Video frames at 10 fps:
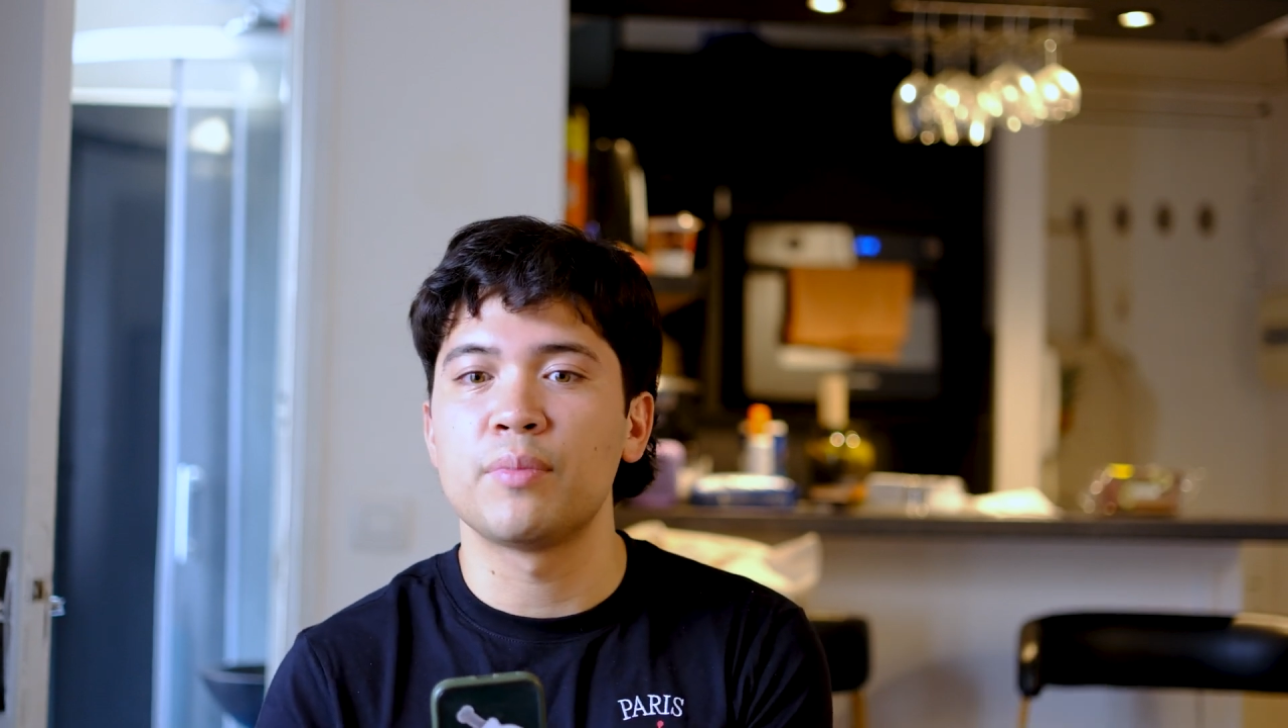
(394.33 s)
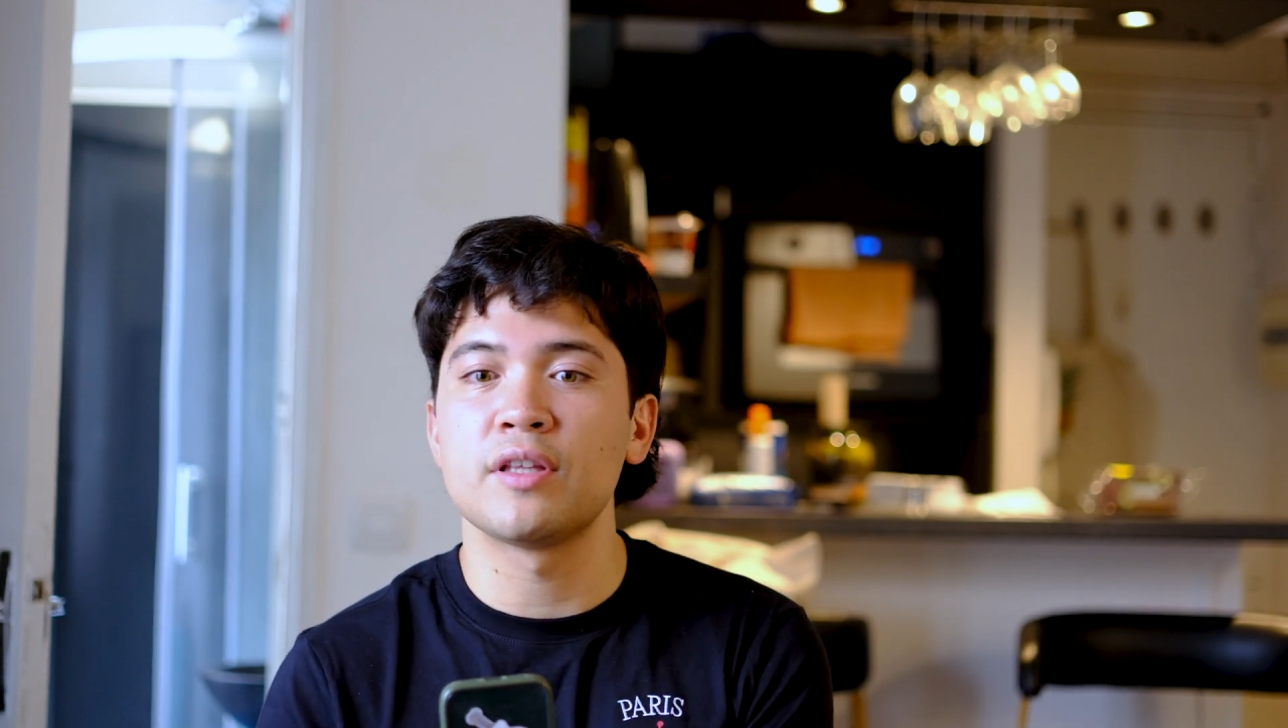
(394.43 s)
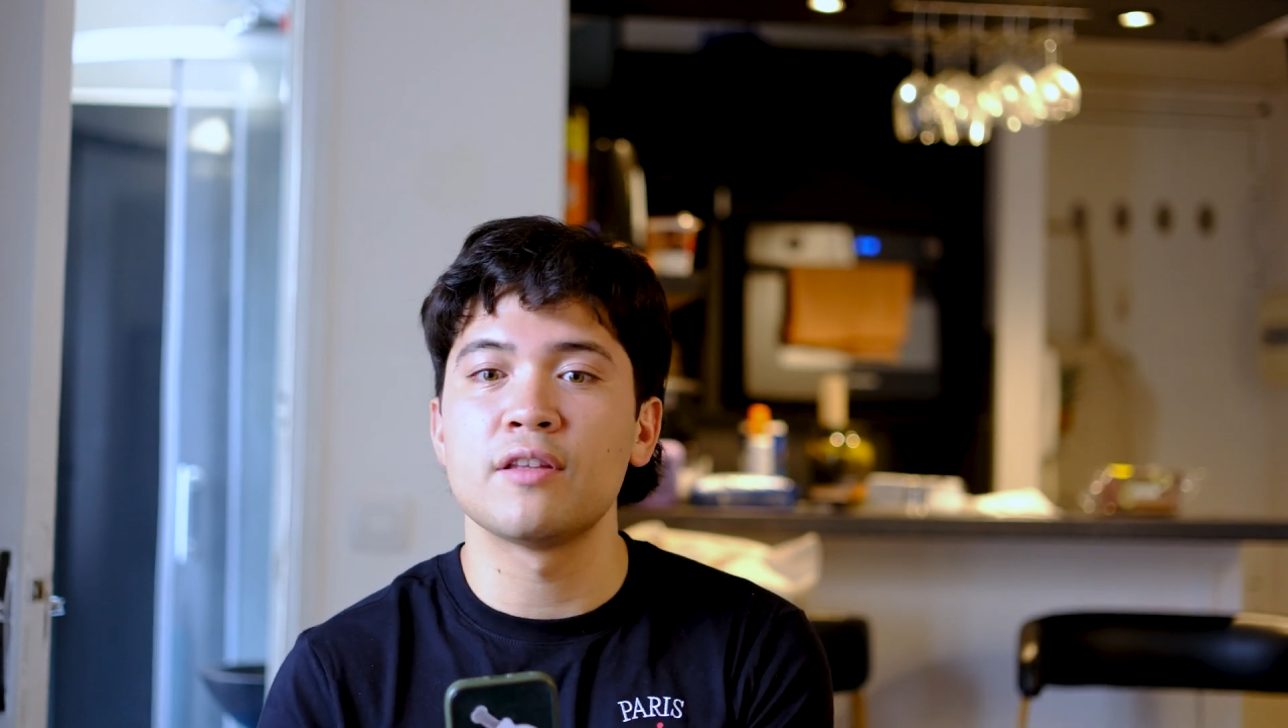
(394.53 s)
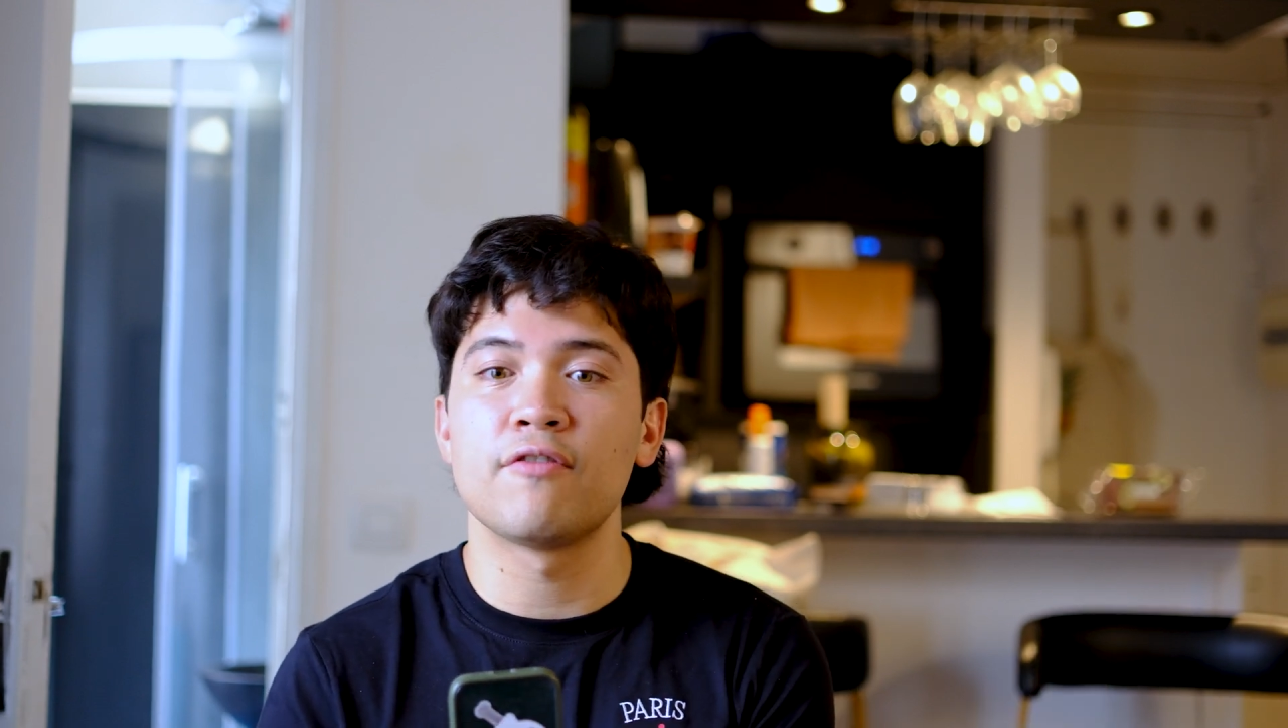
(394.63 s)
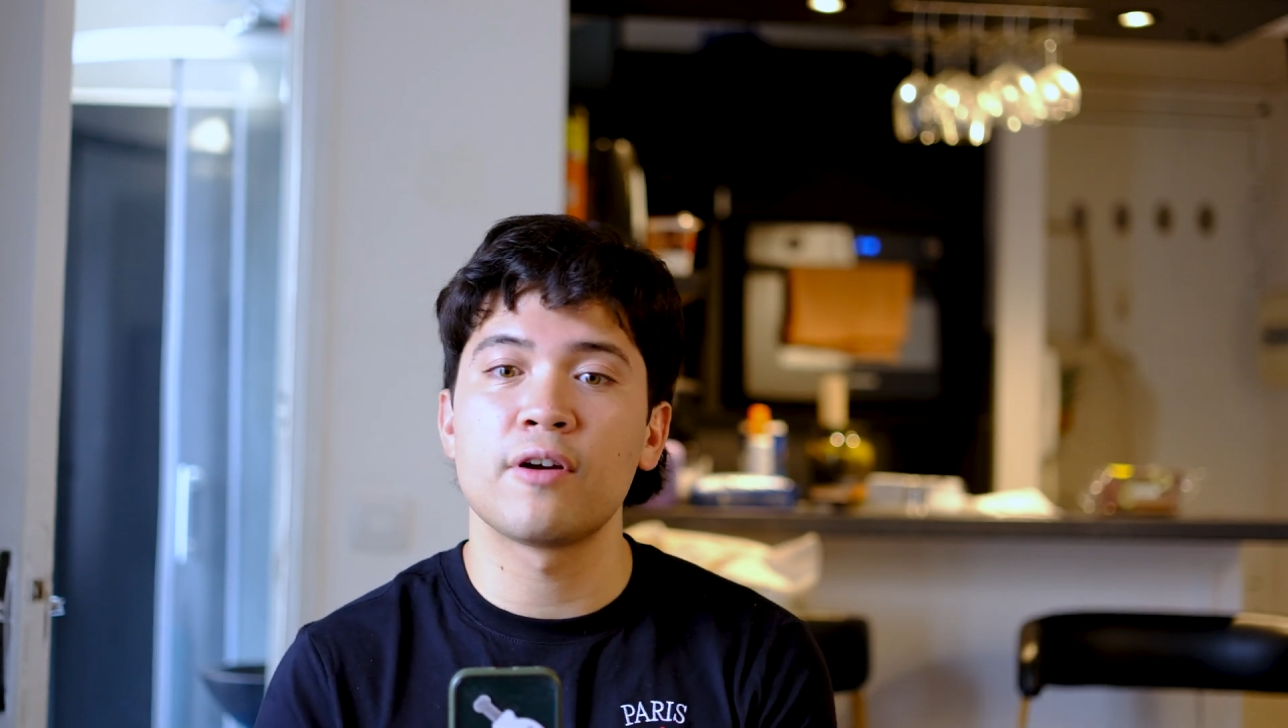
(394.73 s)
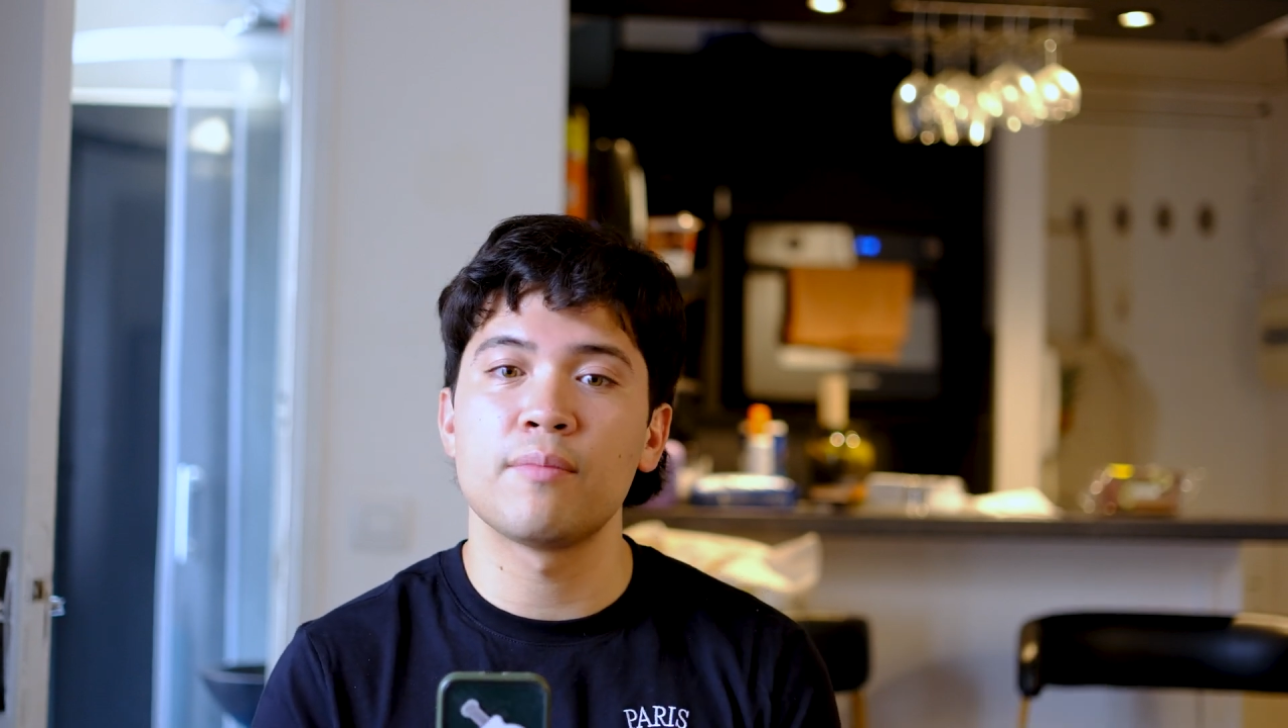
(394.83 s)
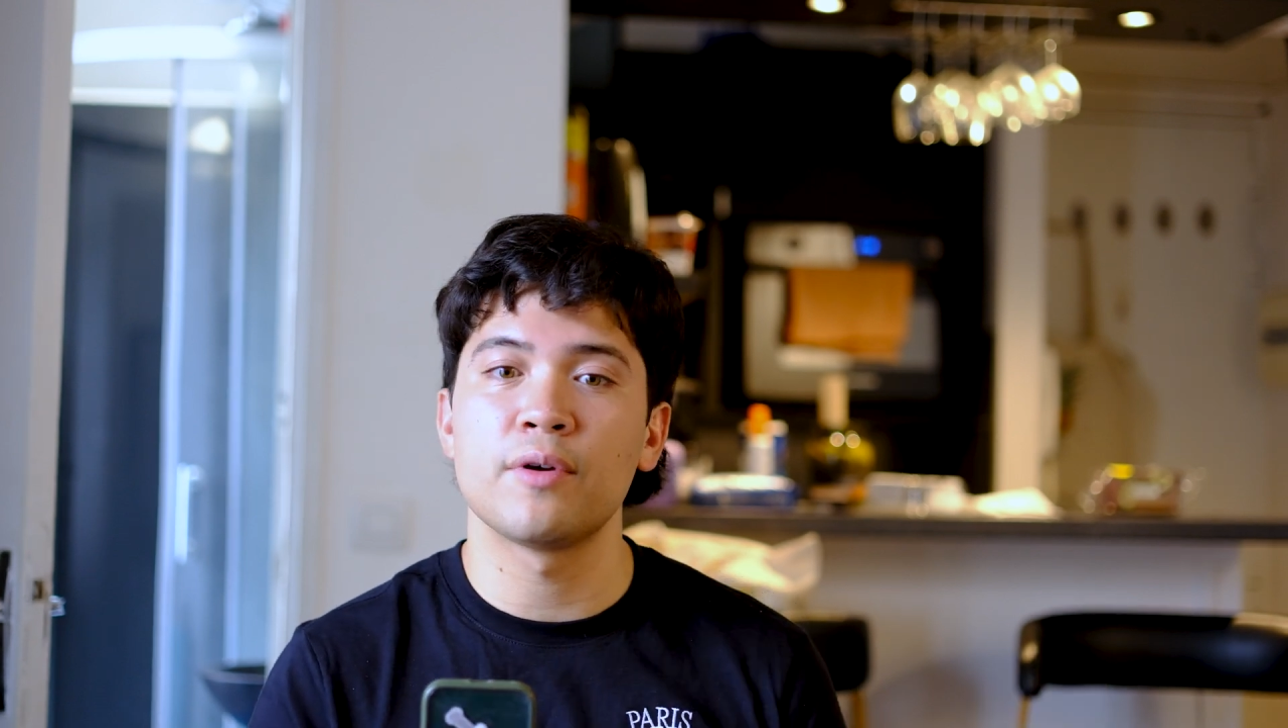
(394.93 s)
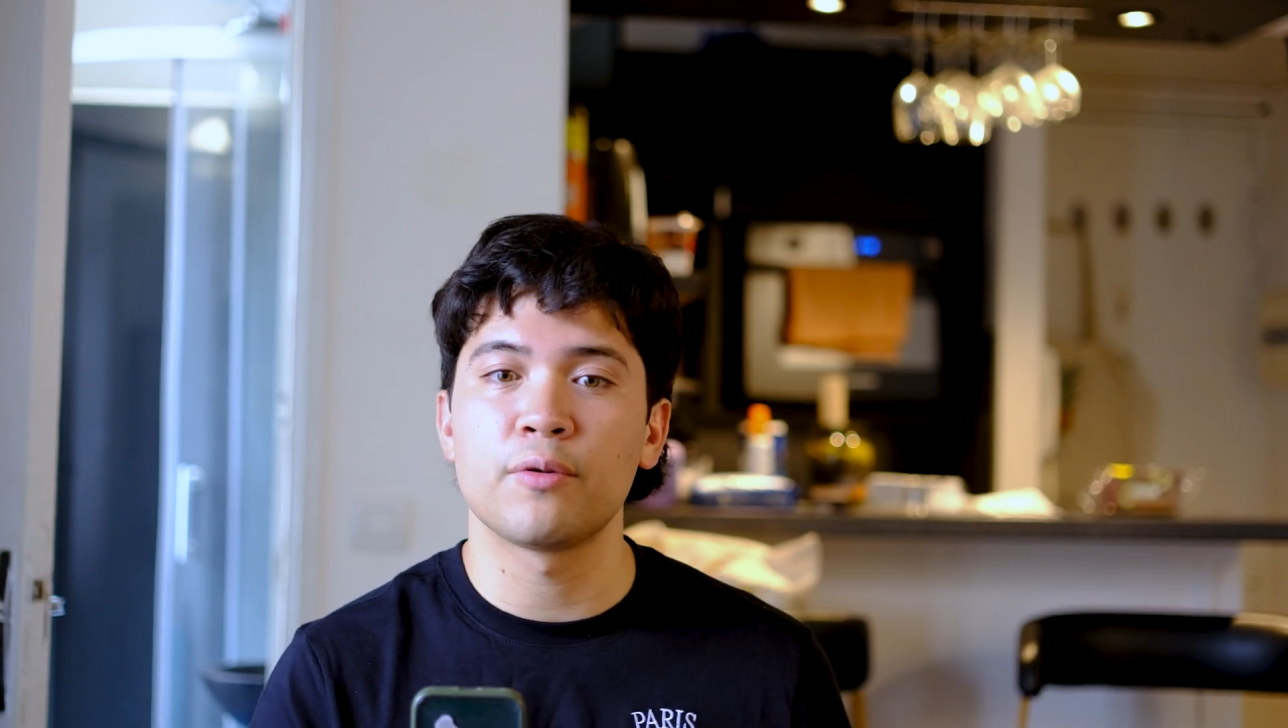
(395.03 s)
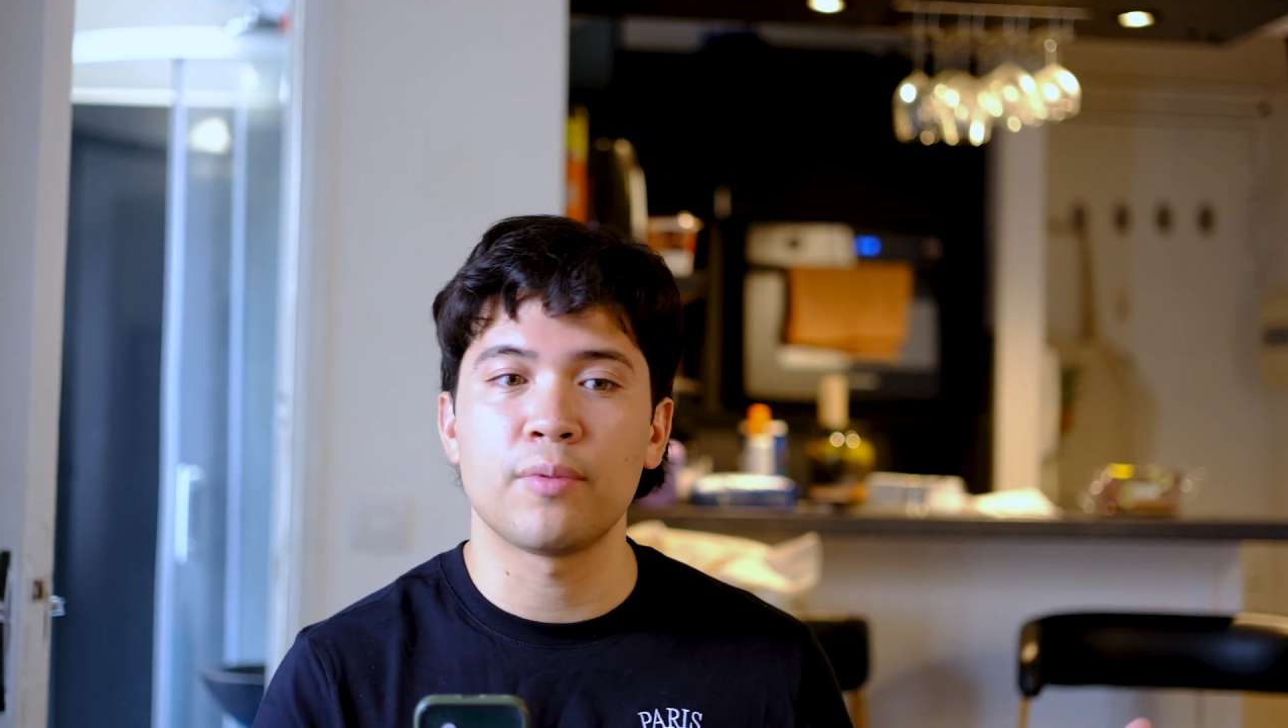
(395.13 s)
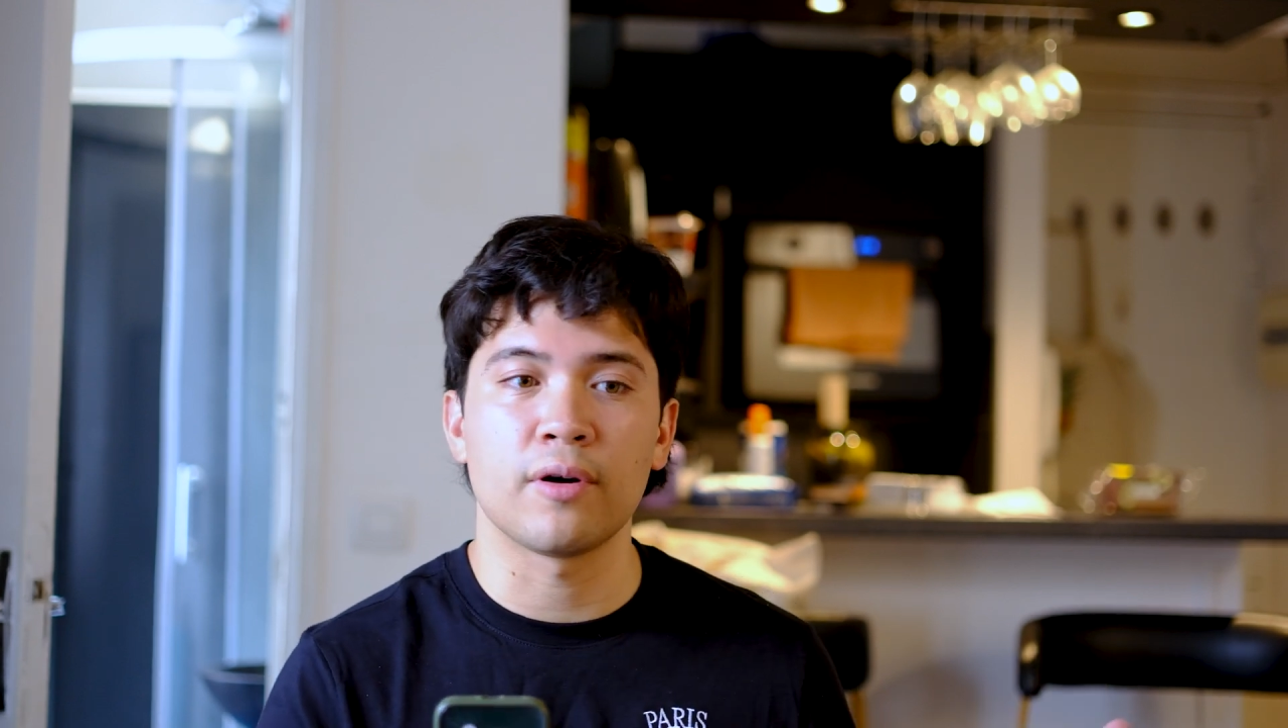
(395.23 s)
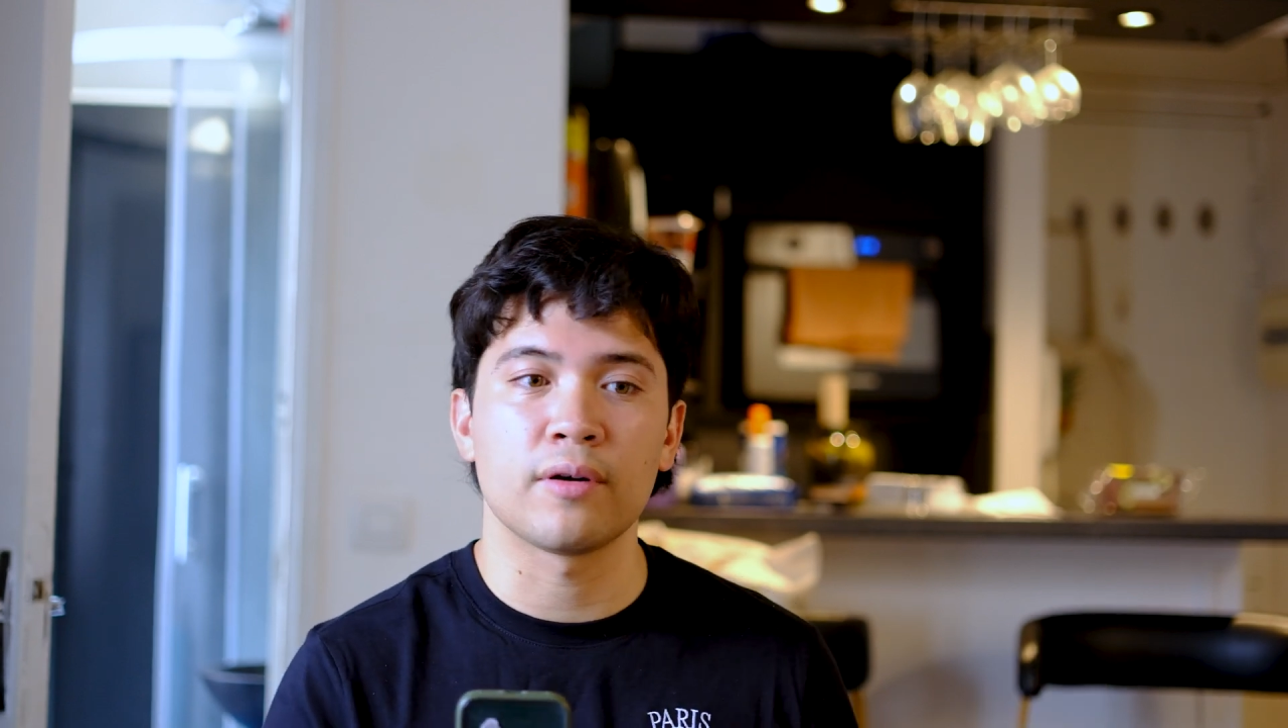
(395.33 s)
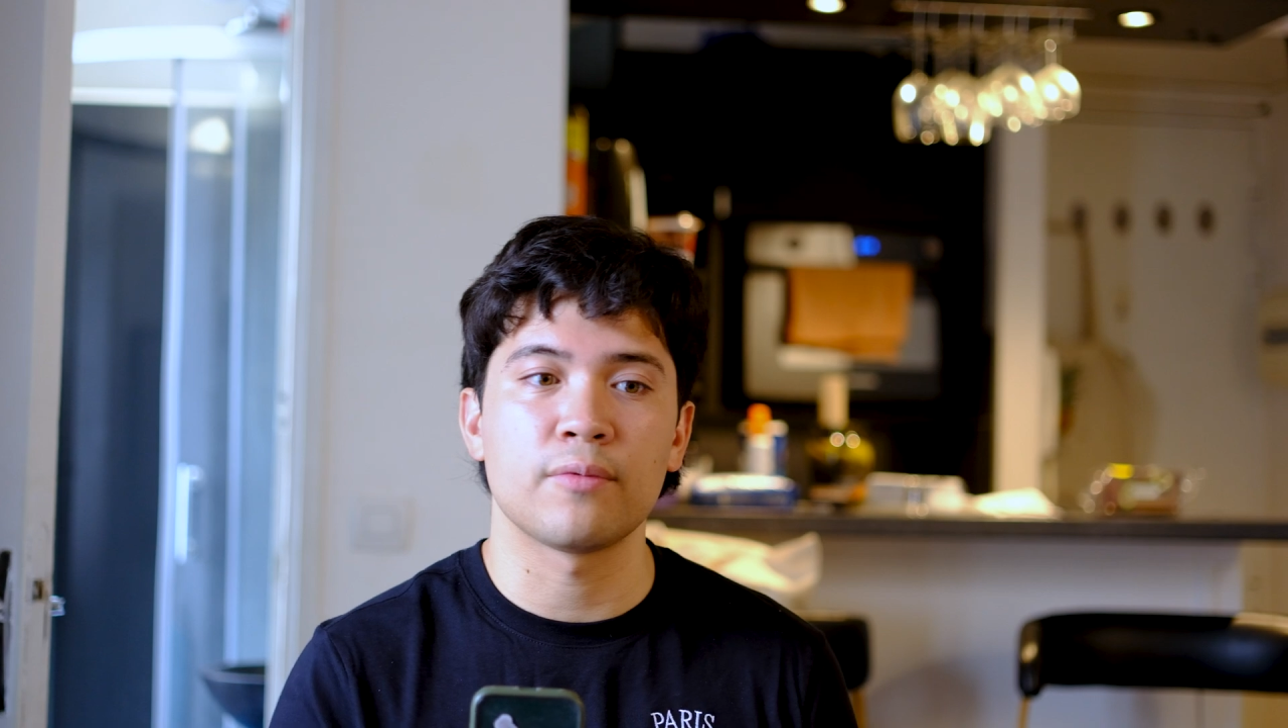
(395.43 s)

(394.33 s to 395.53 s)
then the very middle part